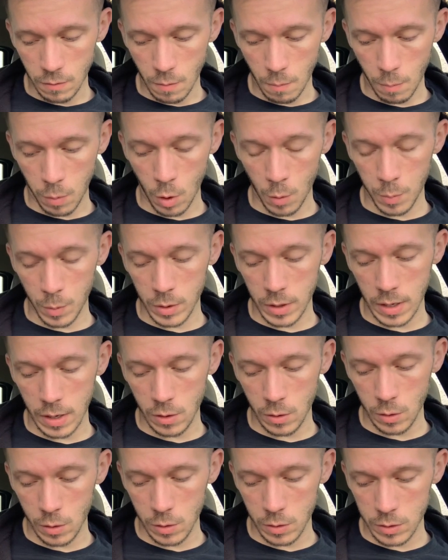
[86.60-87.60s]
Purple
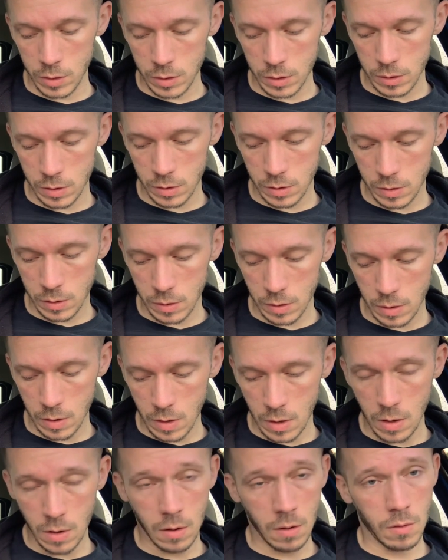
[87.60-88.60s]
Kittles.
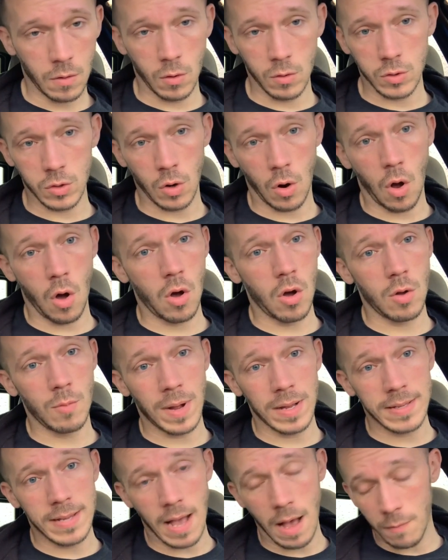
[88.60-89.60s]
Those are all in
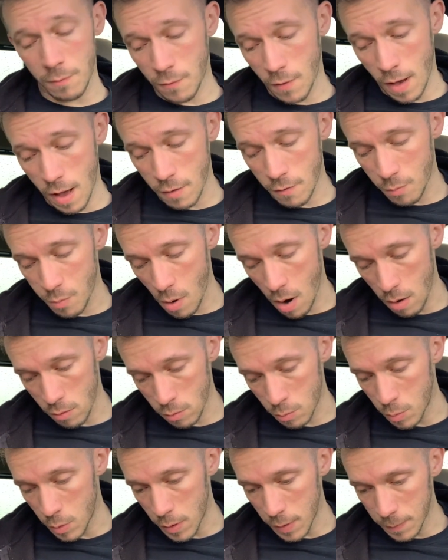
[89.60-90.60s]
my top five,
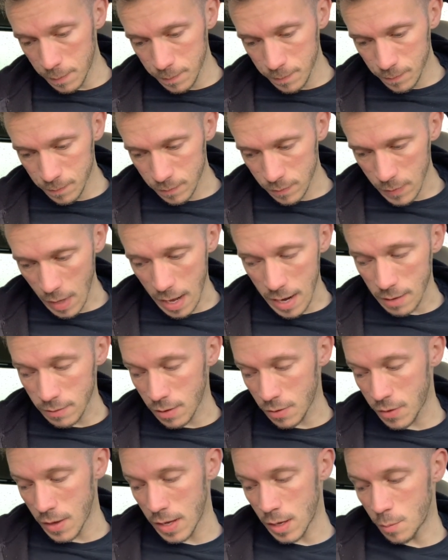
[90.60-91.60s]
probably. I'd have to
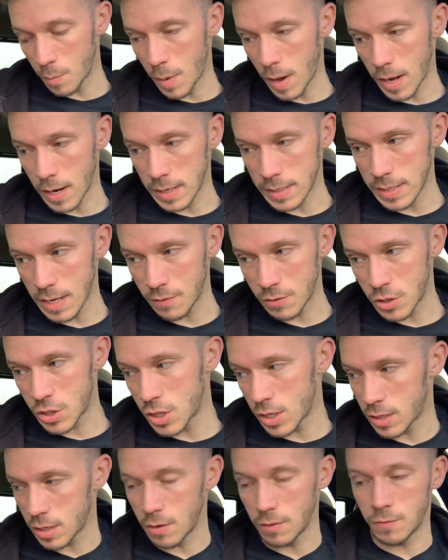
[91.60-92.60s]
think about it, because they have a
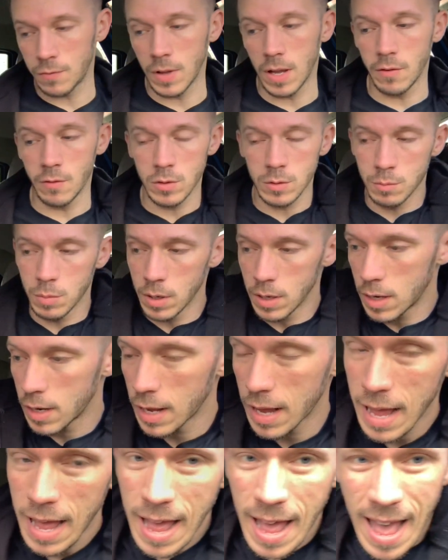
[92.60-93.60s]
shit ton of flavors, but
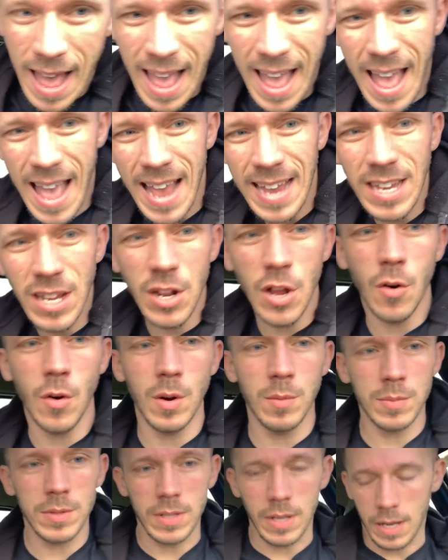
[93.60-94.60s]
you know what
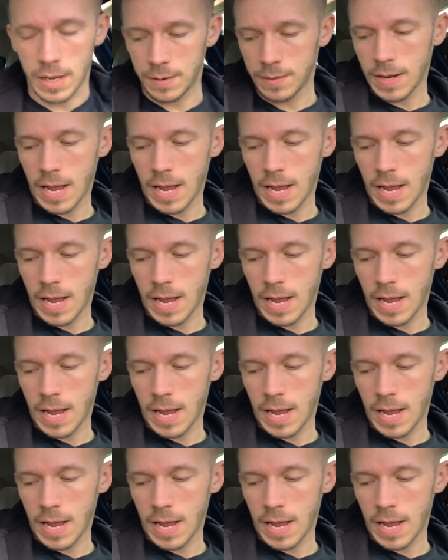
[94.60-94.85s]
I'm saying.